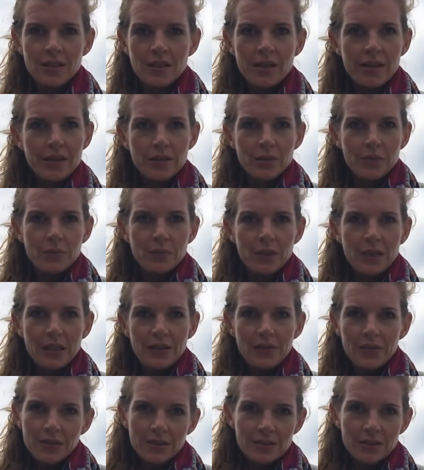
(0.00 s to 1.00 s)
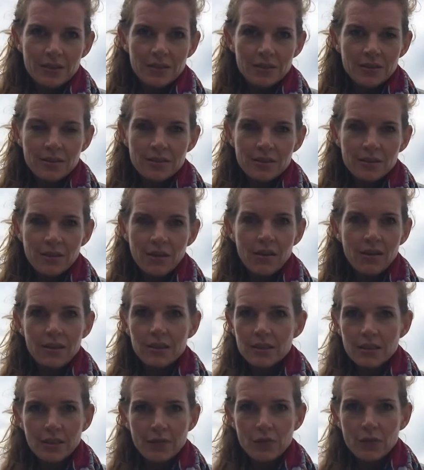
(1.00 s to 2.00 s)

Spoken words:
I couldn't believe it. Honestly,